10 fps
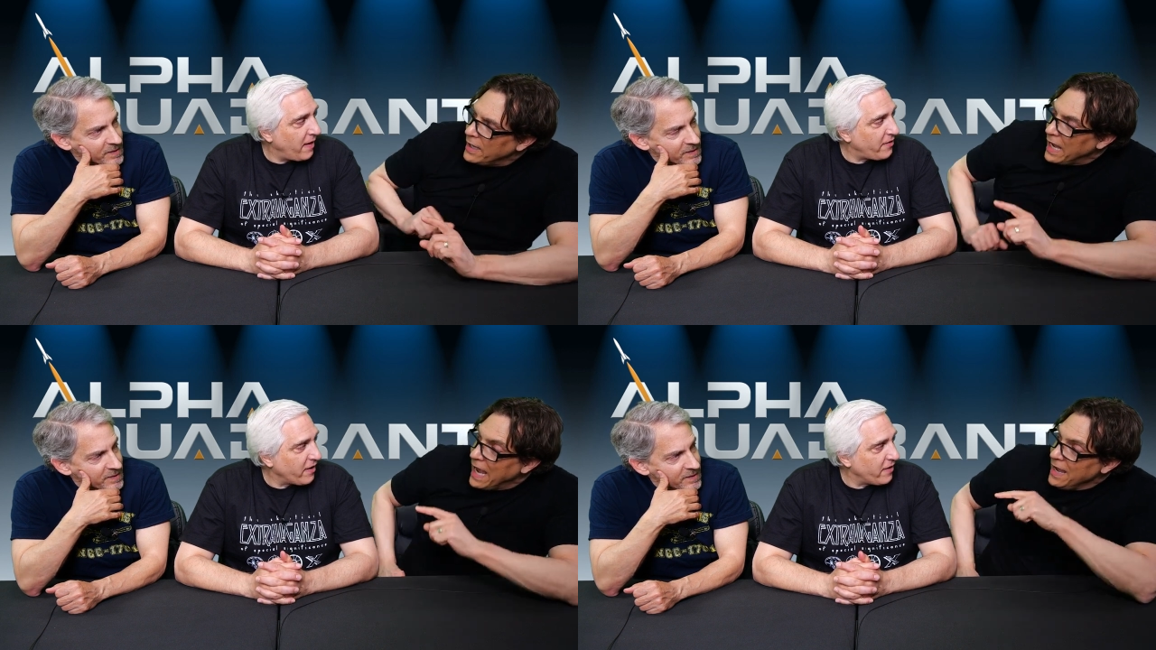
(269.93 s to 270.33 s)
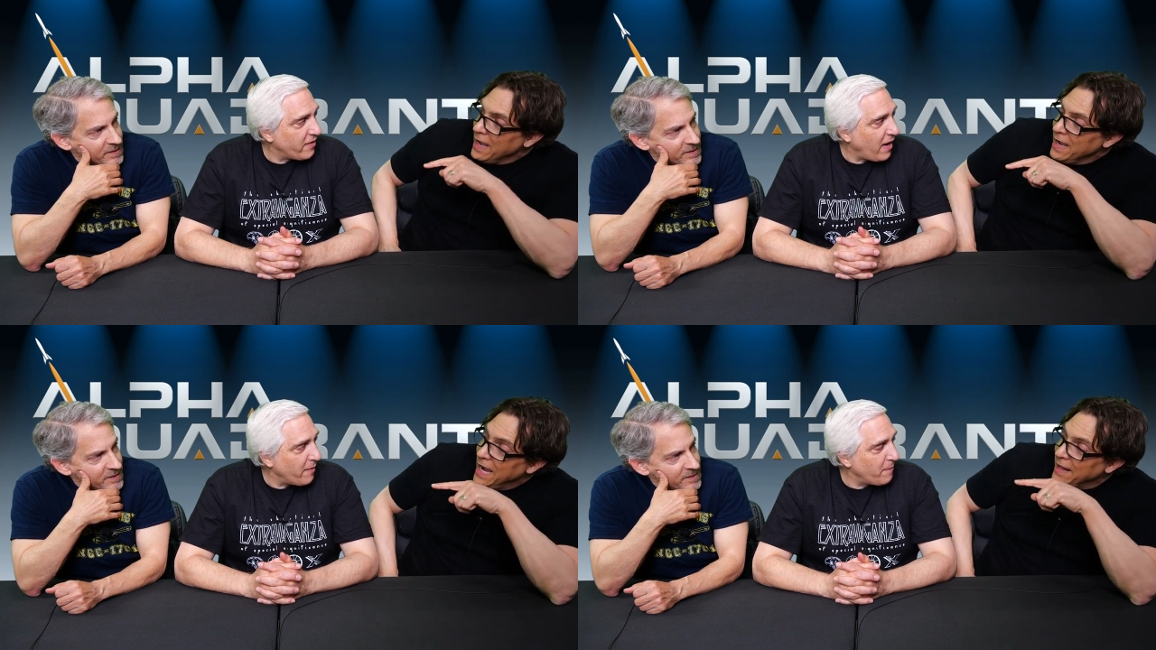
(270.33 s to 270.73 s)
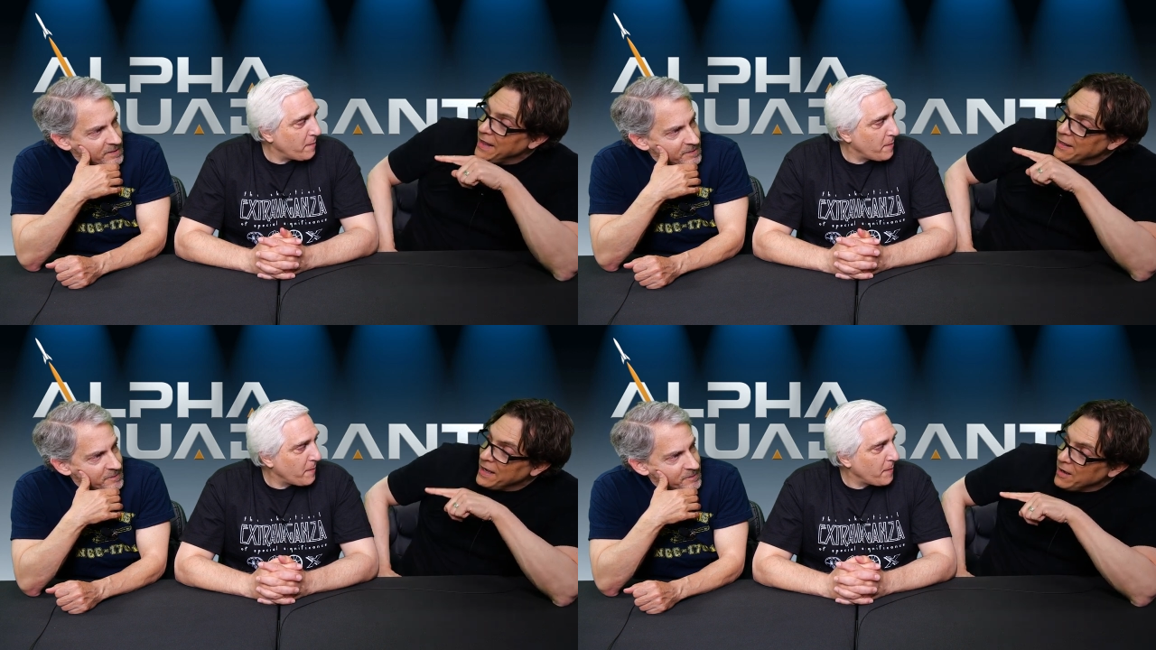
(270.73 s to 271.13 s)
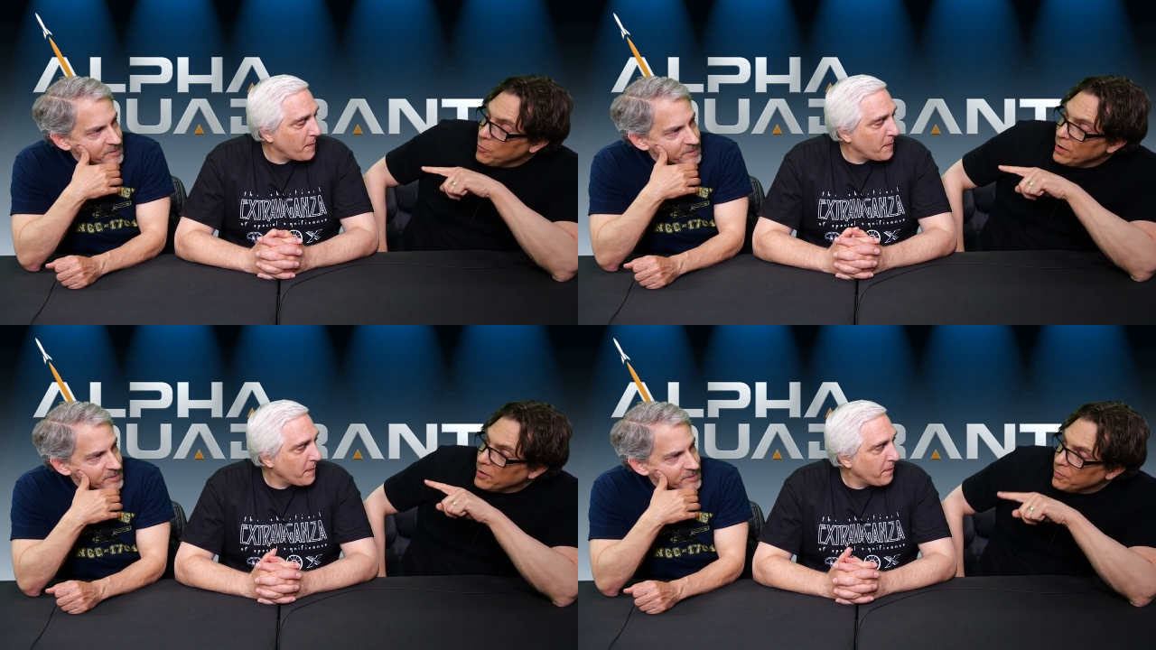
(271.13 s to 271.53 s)
Speaker 1: They, That's yeah. a uh, good sign. And then they
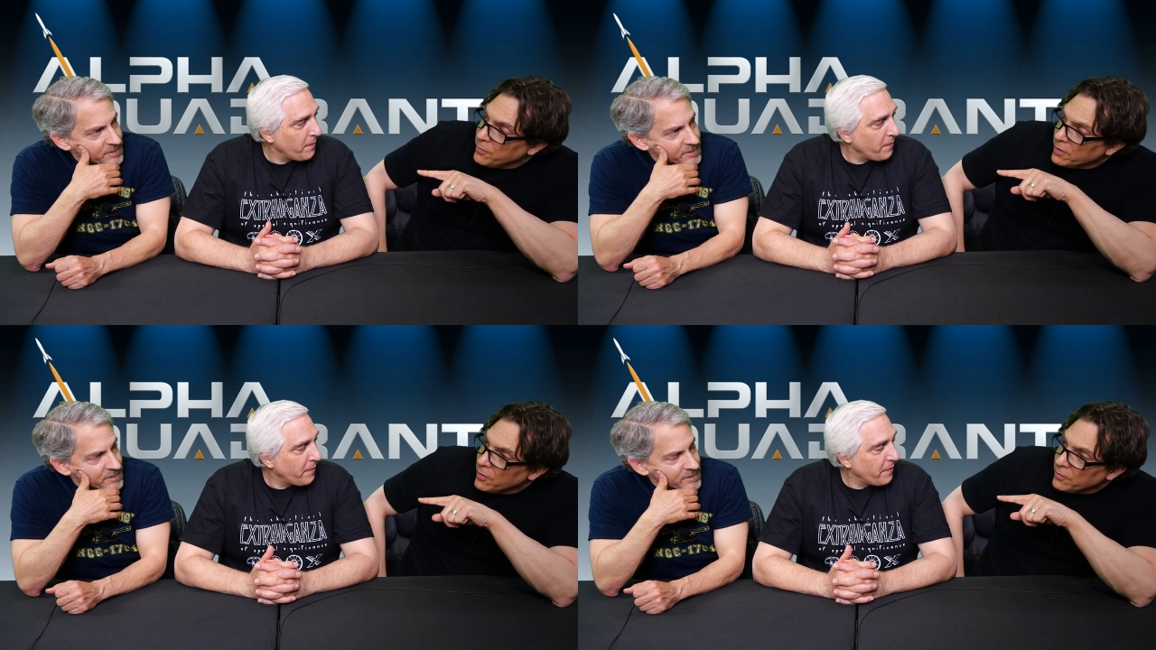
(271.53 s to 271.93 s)
one of the you know